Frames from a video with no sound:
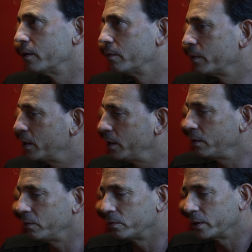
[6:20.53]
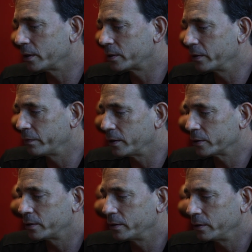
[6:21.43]
Um, he has given
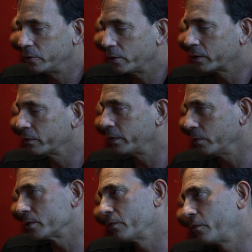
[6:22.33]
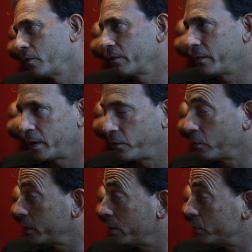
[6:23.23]
us the directive. He wants to for fight
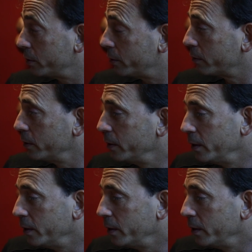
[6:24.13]
four times a year.